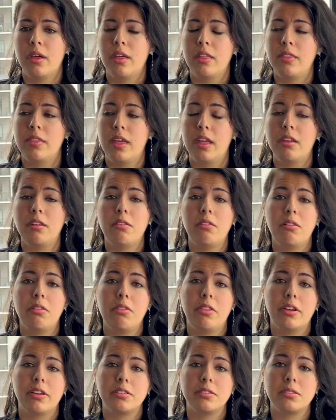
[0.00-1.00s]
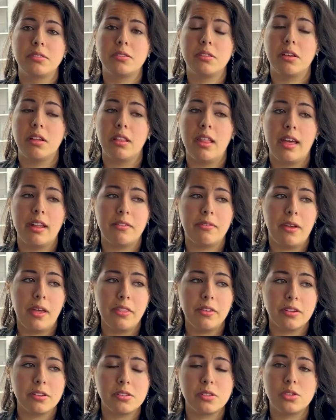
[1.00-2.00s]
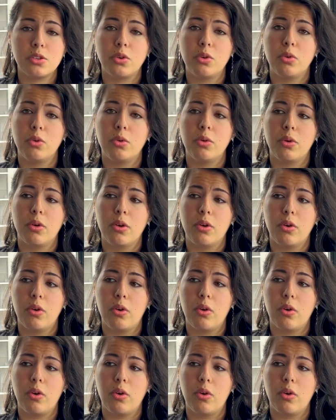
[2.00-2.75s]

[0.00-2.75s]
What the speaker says: Then there's a lot of others who